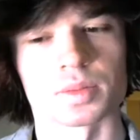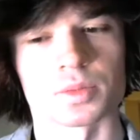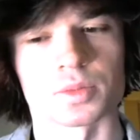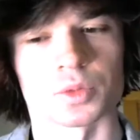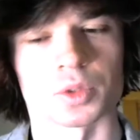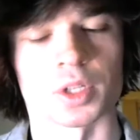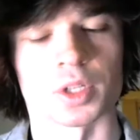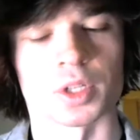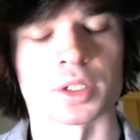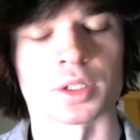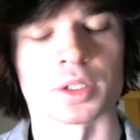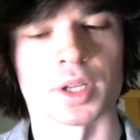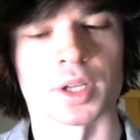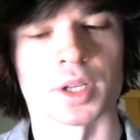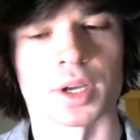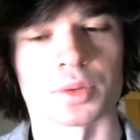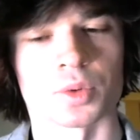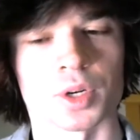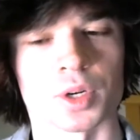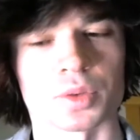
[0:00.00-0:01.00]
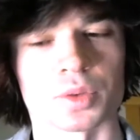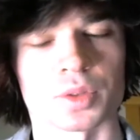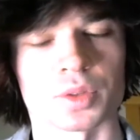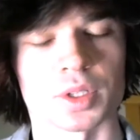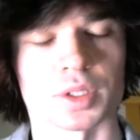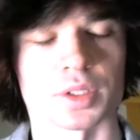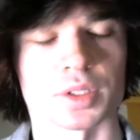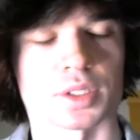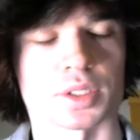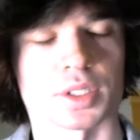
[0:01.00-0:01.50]
related to that, what do you
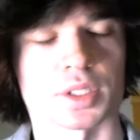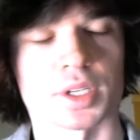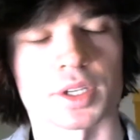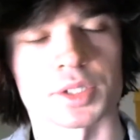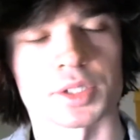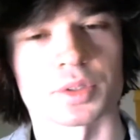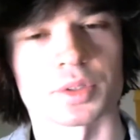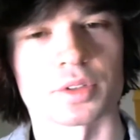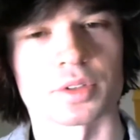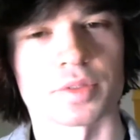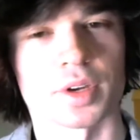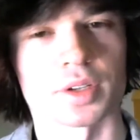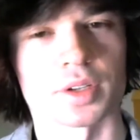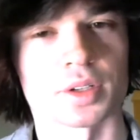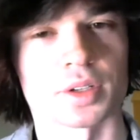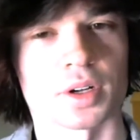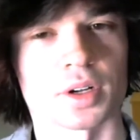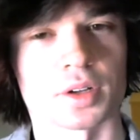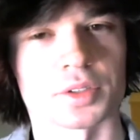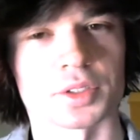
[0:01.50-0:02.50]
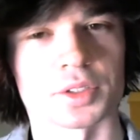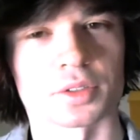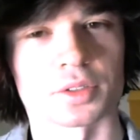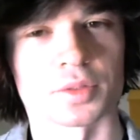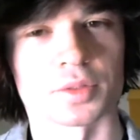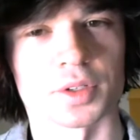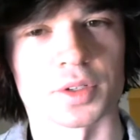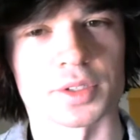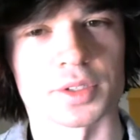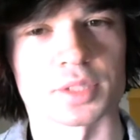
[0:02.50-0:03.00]
think is the case where you've had to alter your
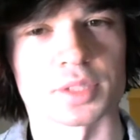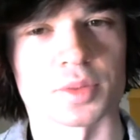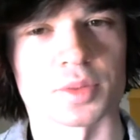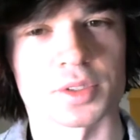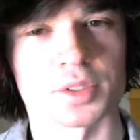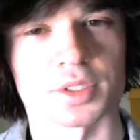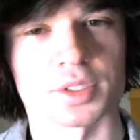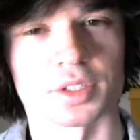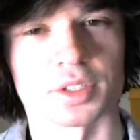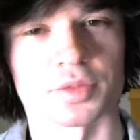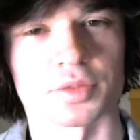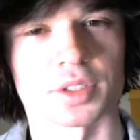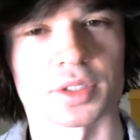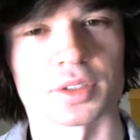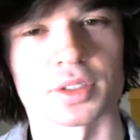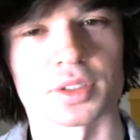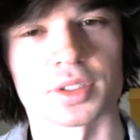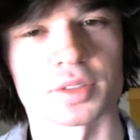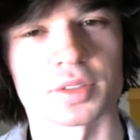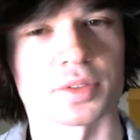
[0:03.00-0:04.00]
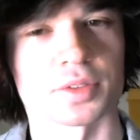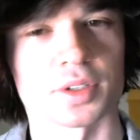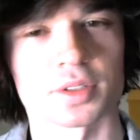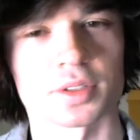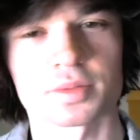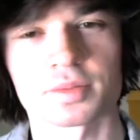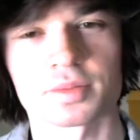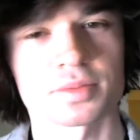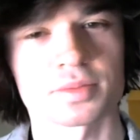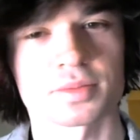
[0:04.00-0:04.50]
voice the most significantly
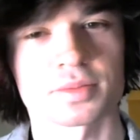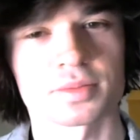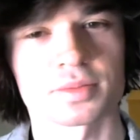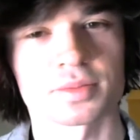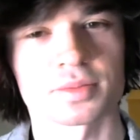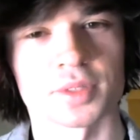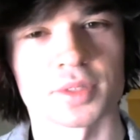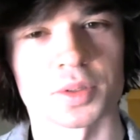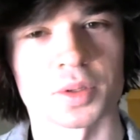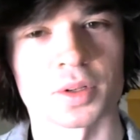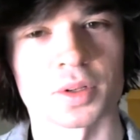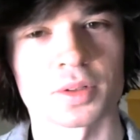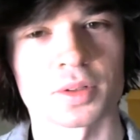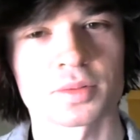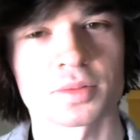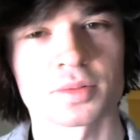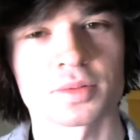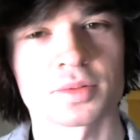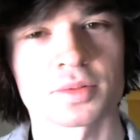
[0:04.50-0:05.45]
for a role?